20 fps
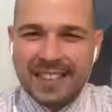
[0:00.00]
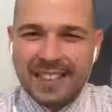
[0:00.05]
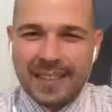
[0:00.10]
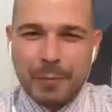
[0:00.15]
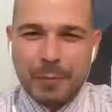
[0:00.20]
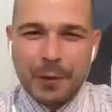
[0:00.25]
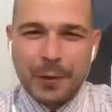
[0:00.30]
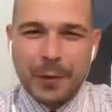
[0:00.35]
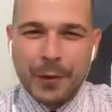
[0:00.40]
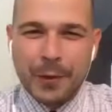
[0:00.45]

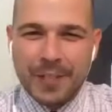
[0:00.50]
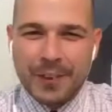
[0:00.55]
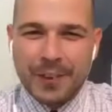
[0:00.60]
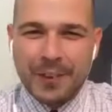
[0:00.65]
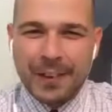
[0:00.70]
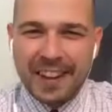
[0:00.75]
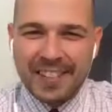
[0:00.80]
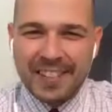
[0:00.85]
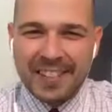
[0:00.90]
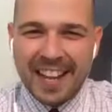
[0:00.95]
breweries
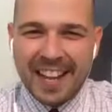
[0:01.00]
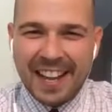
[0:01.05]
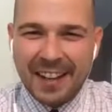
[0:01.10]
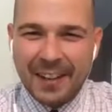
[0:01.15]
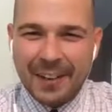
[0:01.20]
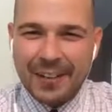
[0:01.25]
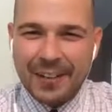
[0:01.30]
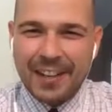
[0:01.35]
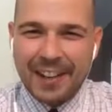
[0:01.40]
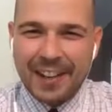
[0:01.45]
around
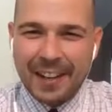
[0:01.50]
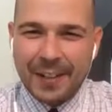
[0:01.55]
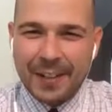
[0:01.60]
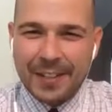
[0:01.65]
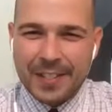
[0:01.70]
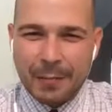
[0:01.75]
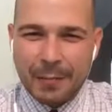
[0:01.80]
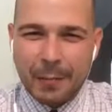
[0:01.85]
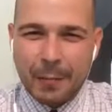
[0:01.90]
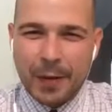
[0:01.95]
town. We
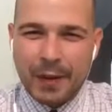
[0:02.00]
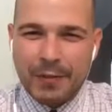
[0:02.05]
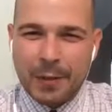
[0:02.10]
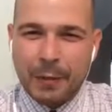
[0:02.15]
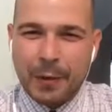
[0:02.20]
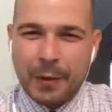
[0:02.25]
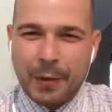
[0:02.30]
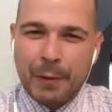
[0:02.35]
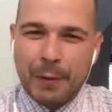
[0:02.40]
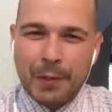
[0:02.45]
have
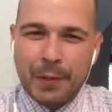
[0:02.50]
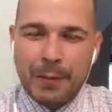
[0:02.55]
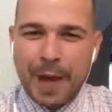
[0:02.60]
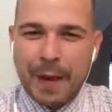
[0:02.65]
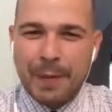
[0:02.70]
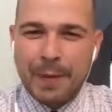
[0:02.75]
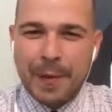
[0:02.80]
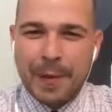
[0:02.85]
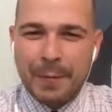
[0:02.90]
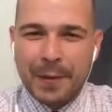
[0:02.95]
some great ones
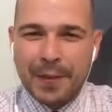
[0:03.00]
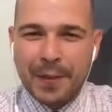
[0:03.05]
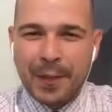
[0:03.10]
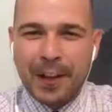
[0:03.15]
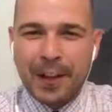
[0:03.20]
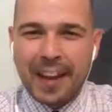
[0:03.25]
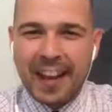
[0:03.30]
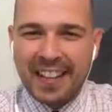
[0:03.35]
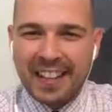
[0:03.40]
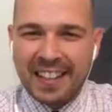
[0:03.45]
popping up on
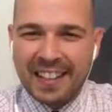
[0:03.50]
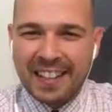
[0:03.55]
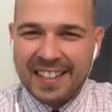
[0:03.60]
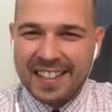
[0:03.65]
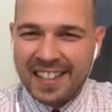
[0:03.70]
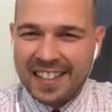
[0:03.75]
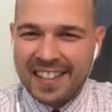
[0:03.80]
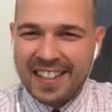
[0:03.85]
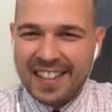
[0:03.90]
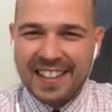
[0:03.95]
Long Island.
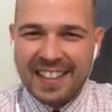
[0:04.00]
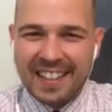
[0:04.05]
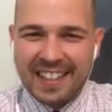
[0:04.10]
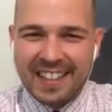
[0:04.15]
I like